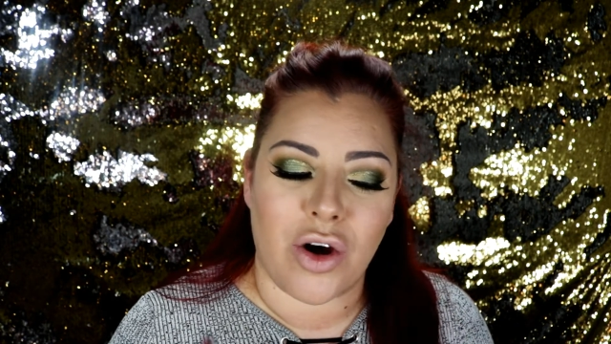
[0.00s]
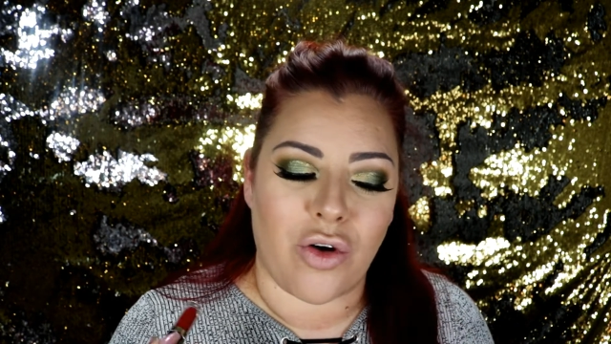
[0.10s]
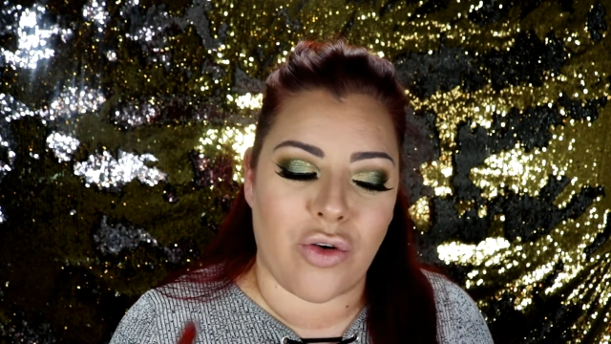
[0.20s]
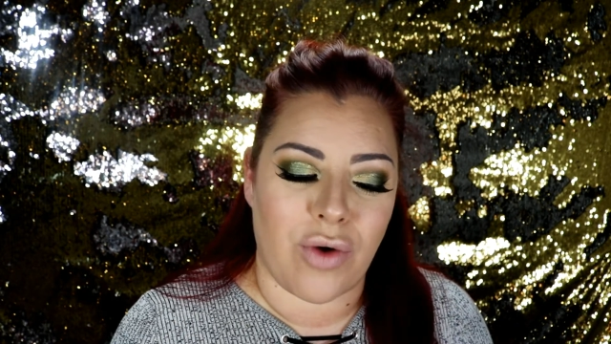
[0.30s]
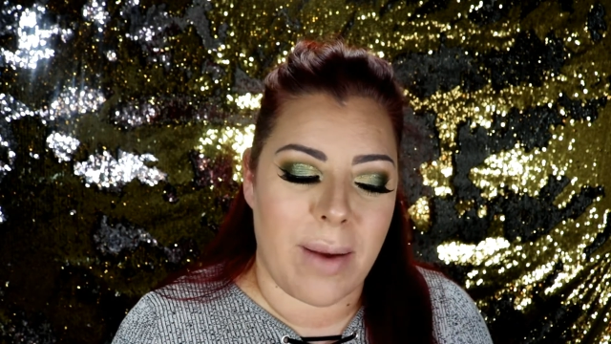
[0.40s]

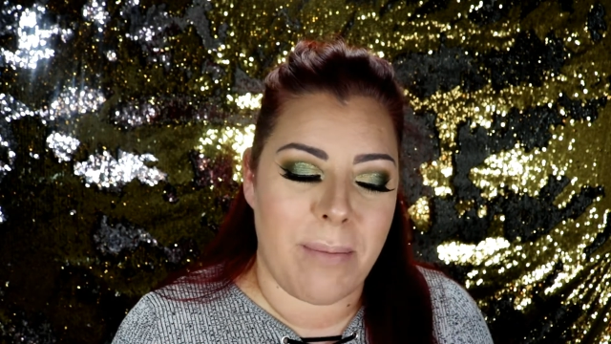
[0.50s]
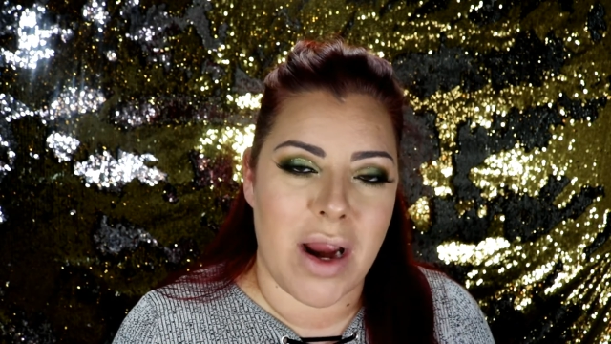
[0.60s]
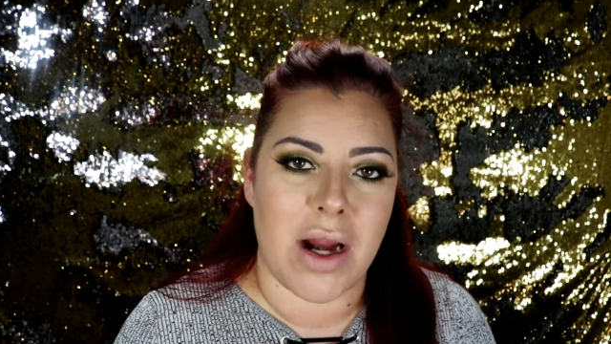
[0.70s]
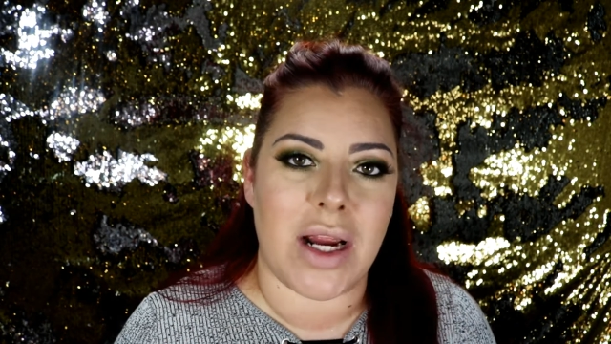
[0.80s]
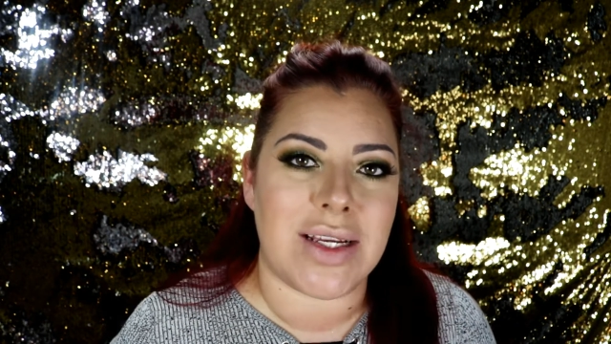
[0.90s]

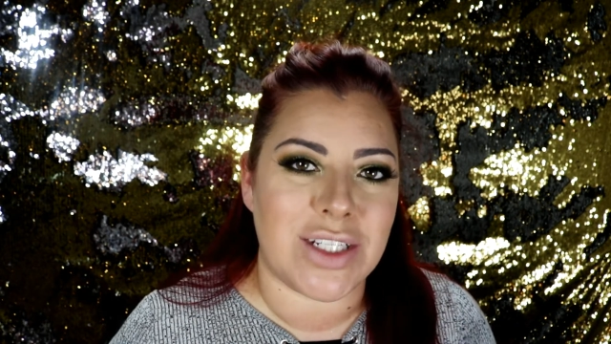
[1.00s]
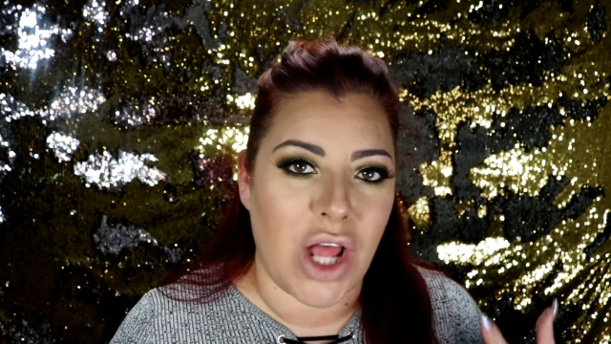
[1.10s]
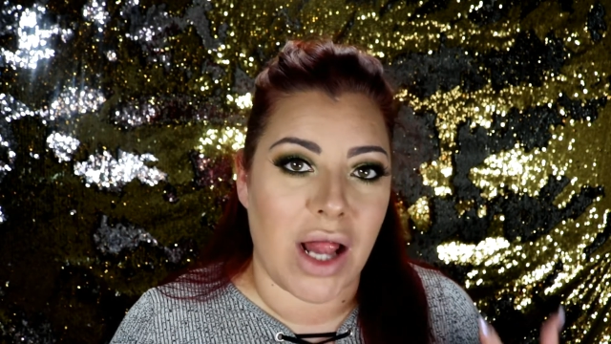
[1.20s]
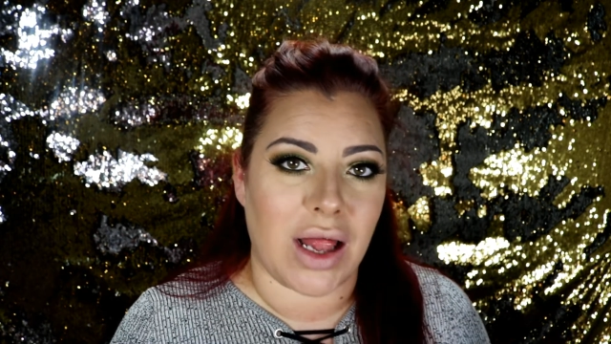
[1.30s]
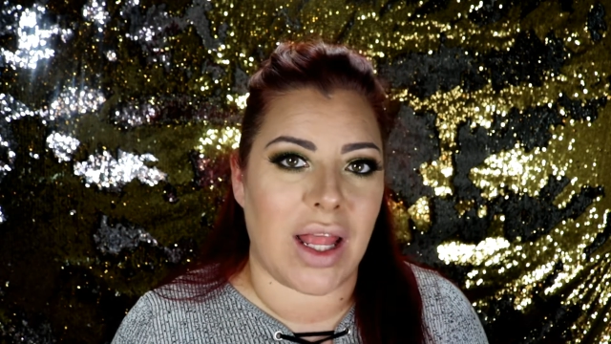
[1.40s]
cranberry-ish
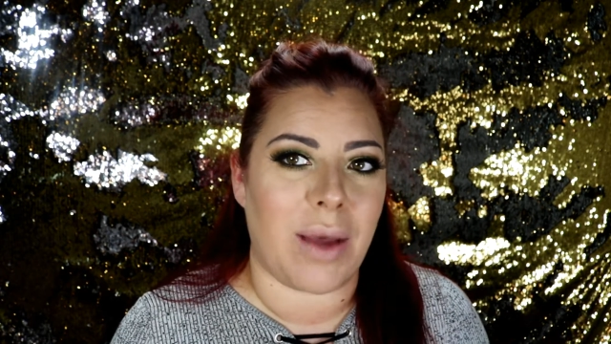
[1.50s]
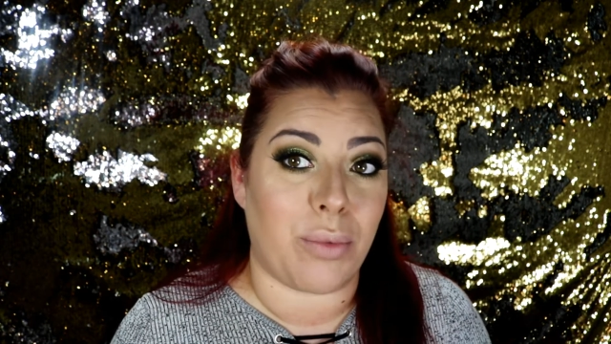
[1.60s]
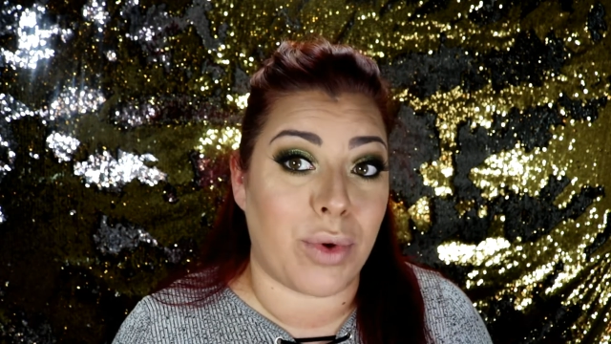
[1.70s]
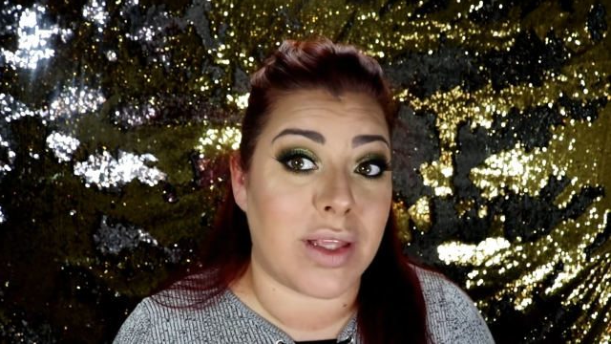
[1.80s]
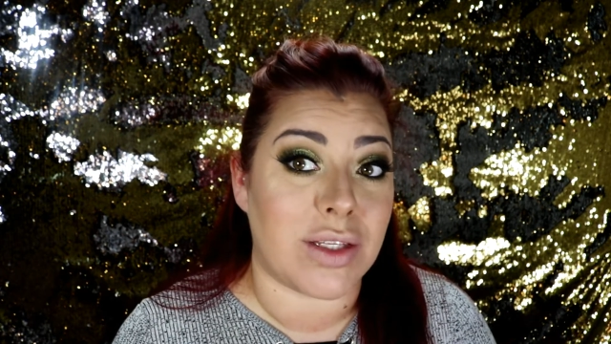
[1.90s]

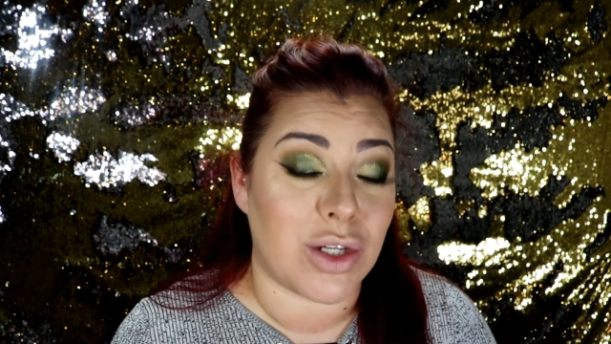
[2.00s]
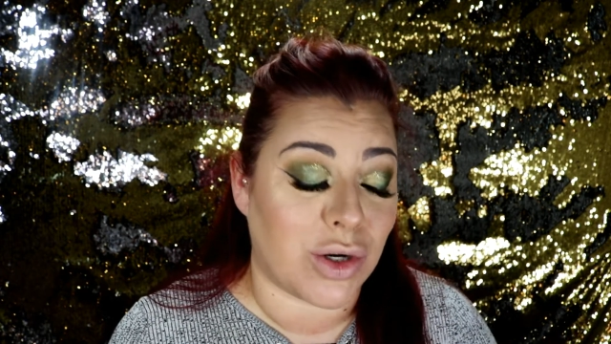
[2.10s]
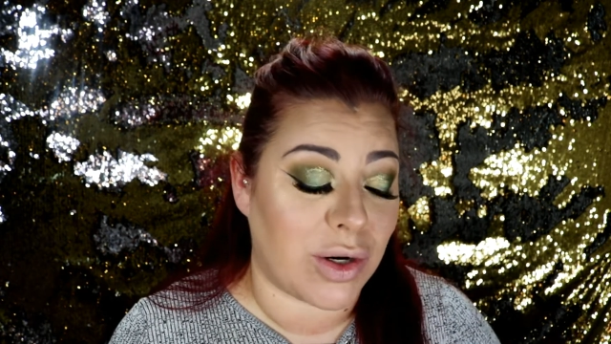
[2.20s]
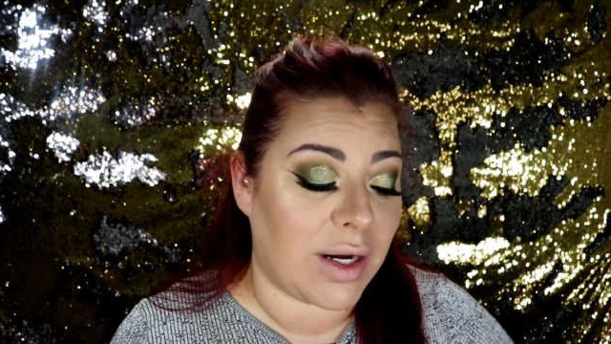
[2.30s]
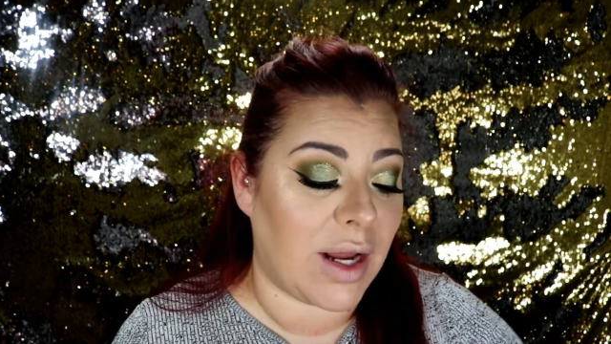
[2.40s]
lip with this
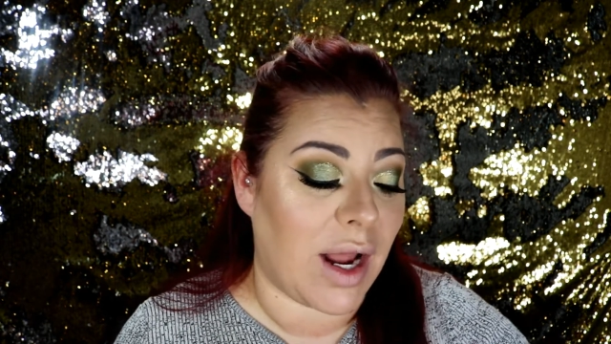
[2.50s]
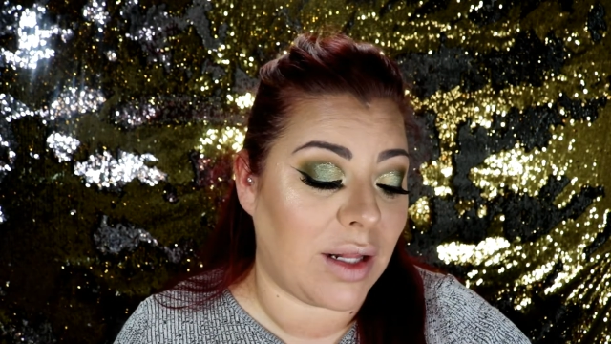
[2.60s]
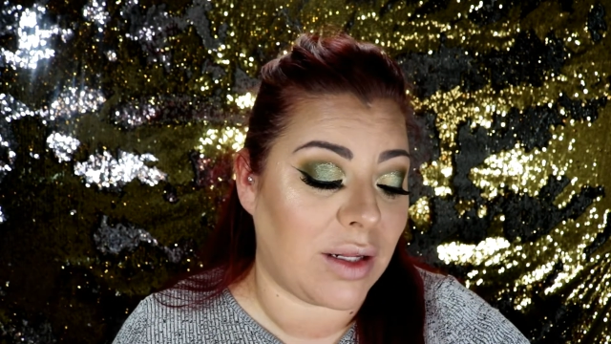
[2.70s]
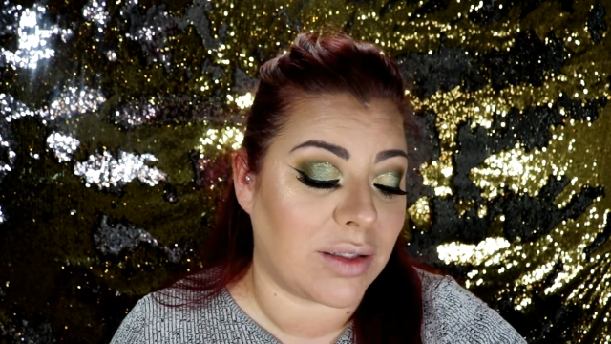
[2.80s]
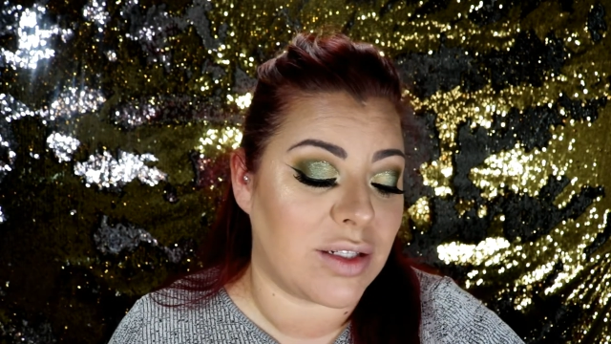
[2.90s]
green eye
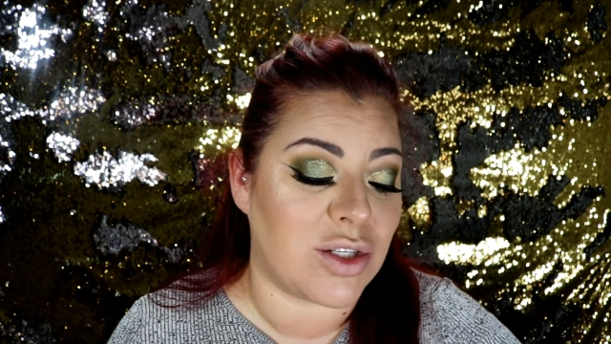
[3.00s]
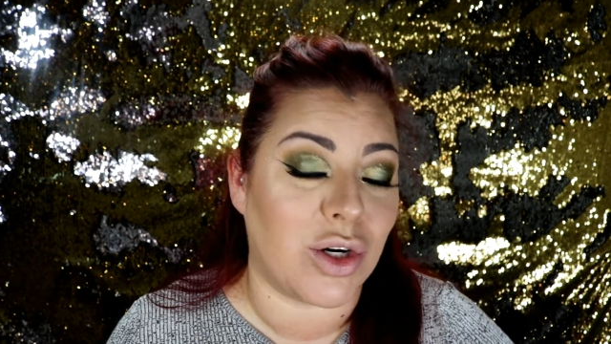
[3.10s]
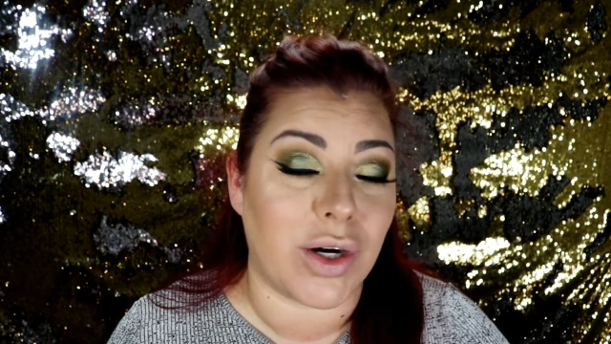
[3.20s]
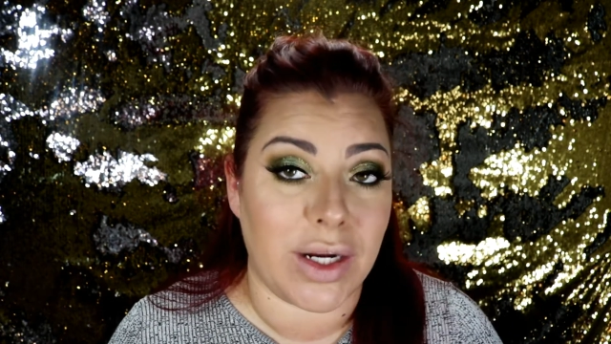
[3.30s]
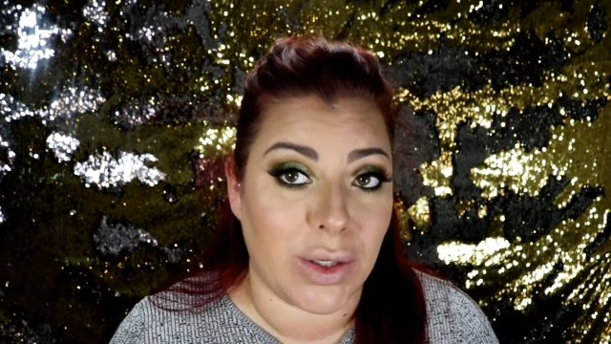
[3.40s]
look, this
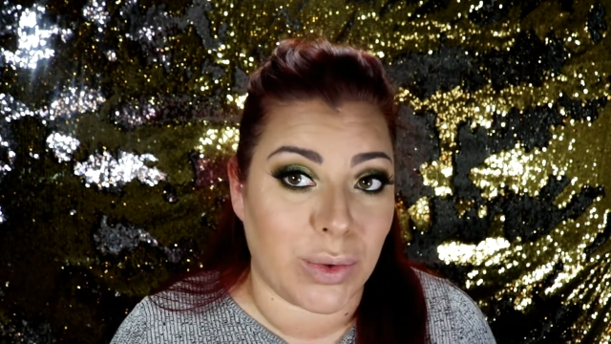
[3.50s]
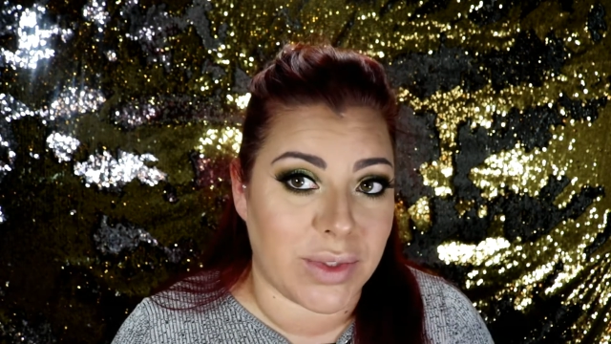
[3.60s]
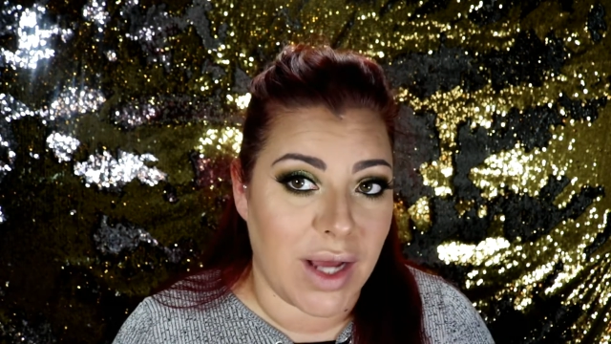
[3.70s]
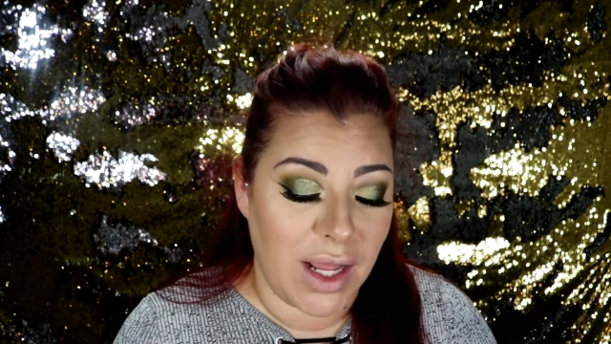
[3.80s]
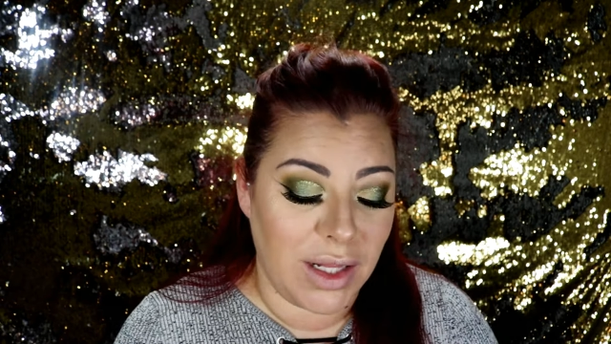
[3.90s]
green and
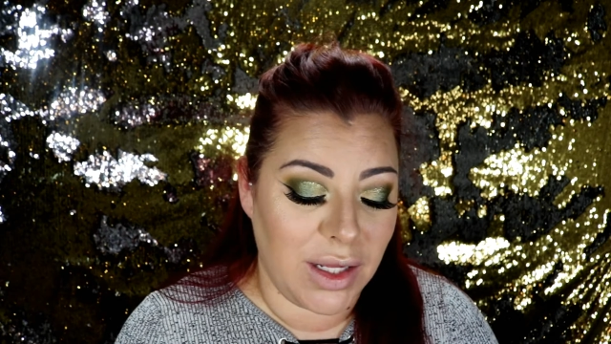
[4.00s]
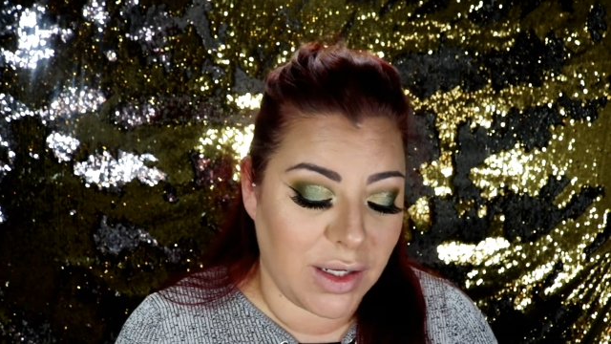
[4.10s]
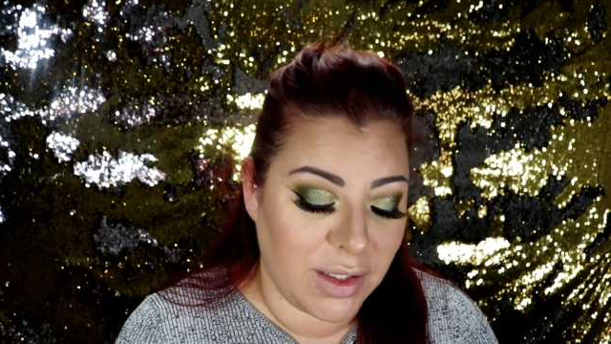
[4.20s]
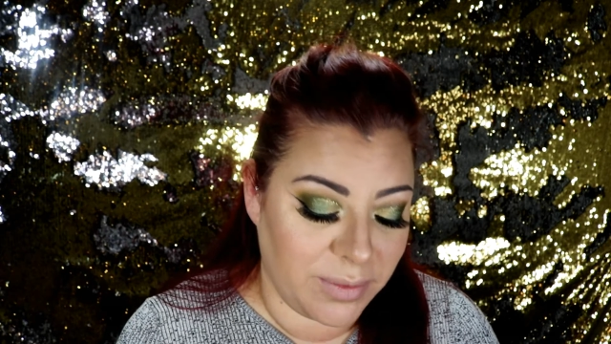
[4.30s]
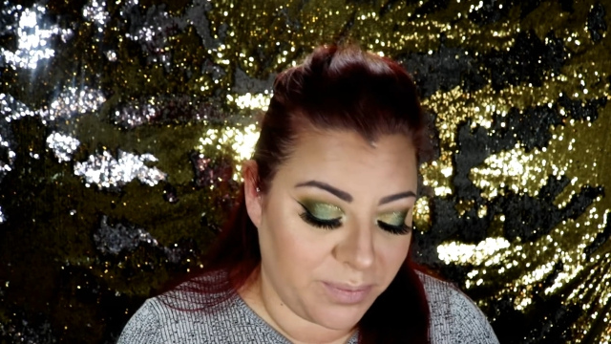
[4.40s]
gold eye
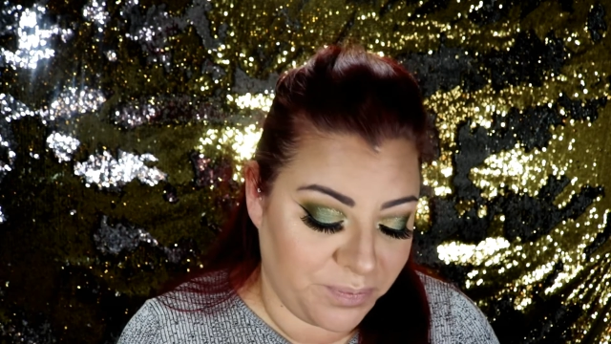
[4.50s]
look.